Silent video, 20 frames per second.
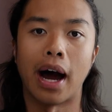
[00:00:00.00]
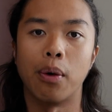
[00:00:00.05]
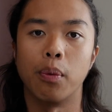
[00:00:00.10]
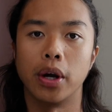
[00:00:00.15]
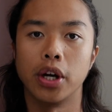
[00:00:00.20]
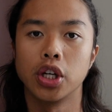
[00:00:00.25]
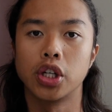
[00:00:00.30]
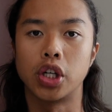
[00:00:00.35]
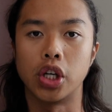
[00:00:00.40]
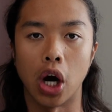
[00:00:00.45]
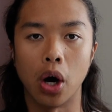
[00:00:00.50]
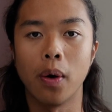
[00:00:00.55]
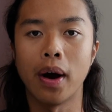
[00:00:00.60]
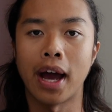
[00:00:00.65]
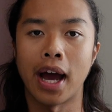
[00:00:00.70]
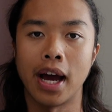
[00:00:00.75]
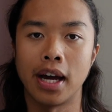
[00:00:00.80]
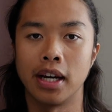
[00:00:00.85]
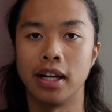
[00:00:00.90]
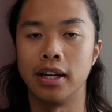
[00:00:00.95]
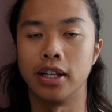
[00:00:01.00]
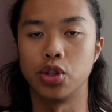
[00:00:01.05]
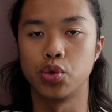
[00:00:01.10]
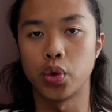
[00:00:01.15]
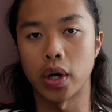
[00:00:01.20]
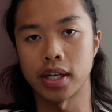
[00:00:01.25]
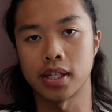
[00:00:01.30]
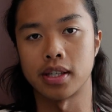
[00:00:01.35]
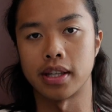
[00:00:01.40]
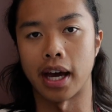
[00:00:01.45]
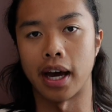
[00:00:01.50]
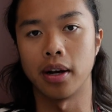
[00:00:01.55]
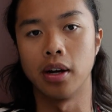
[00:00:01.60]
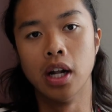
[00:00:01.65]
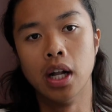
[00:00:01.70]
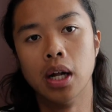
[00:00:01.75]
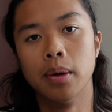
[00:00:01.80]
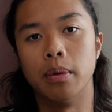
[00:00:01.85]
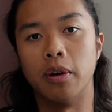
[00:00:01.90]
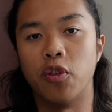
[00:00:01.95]
I want to go ahead and address that
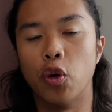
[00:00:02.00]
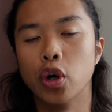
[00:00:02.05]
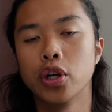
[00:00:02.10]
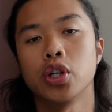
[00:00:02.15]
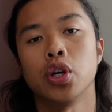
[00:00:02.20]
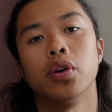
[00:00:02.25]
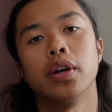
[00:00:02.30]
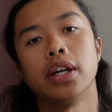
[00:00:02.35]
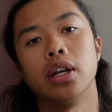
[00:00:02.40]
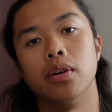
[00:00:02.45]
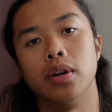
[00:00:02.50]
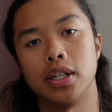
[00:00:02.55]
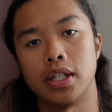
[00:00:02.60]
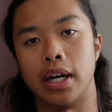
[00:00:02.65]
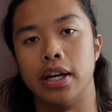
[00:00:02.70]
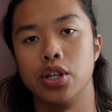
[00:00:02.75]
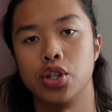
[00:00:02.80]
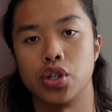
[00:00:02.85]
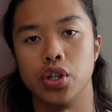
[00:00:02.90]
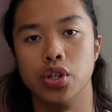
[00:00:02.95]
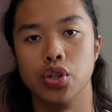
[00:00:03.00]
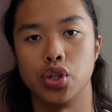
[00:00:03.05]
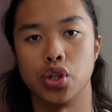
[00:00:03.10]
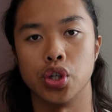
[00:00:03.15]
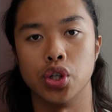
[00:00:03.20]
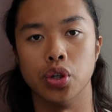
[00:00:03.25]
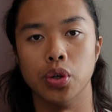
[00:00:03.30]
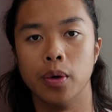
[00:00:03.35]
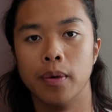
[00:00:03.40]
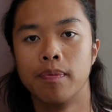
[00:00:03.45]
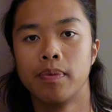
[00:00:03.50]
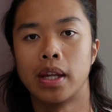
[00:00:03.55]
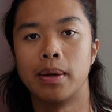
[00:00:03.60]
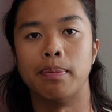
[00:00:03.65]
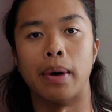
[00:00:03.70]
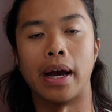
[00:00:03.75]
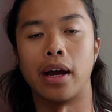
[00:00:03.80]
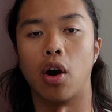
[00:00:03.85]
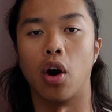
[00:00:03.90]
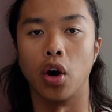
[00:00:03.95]
before turning your attention to
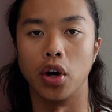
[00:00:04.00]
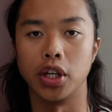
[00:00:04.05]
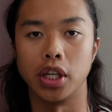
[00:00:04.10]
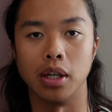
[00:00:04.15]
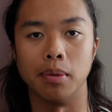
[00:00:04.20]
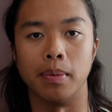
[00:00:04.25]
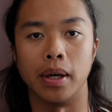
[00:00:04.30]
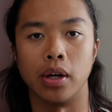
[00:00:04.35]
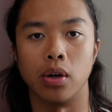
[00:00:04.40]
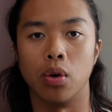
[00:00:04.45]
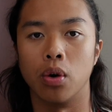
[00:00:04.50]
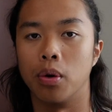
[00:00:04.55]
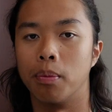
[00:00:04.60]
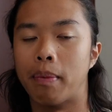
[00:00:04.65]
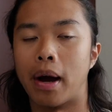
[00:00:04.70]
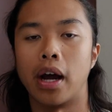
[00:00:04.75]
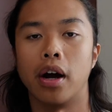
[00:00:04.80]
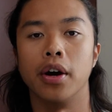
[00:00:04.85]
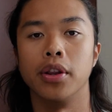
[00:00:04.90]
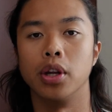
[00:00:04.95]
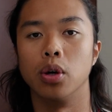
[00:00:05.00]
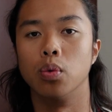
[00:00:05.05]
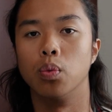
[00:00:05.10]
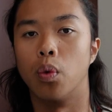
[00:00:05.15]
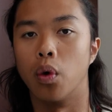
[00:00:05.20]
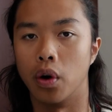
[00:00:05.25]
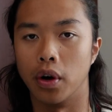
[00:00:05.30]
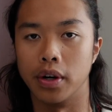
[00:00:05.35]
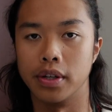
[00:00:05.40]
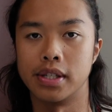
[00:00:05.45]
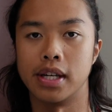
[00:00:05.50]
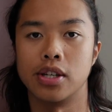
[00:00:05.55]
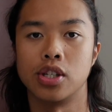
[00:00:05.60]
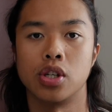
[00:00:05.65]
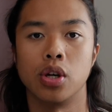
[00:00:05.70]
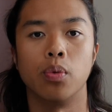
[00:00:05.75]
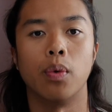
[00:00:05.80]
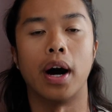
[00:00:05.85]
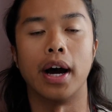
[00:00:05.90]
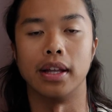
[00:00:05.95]
my argument or my other warrants as
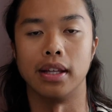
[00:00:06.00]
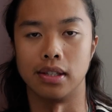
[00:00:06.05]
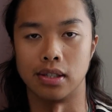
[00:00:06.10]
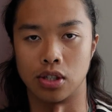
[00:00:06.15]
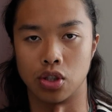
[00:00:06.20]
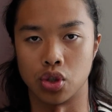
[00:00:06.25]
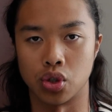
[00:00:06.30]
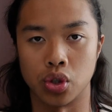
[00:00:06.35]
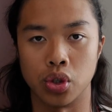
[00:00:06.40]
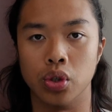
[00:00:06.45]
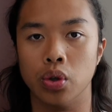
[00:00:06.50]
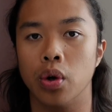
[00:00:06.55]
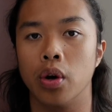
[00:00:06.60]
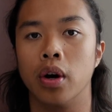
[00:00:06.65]
to why this is true,